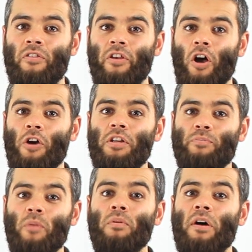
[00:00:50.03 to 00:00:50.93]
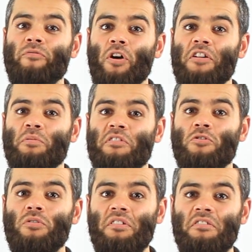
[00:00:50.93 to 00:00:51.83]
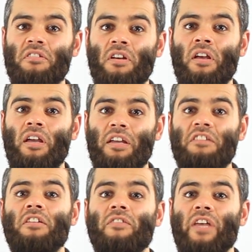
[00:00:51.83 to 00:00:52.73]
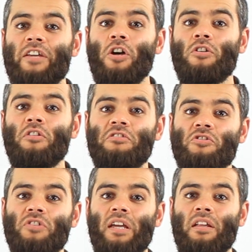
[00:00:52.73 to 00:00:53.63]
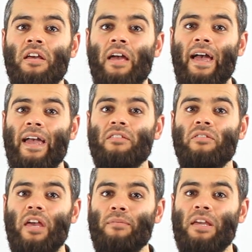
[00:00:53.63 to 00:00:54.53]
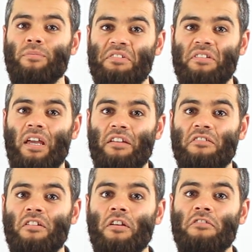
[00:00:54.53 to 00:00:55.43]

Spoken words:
The only problem I've noticed with students is they don't concentrate and they make mistakes.